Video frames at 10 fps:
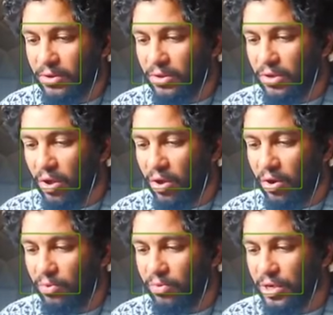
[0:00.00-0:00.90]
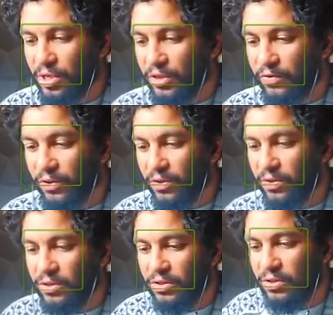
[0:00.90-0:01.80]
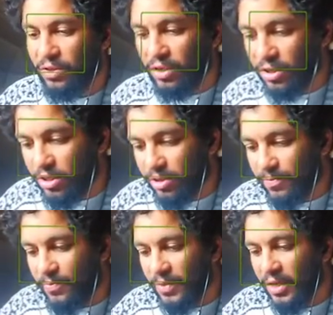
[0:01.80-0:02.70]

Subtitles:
Do not all regions fear to touch him?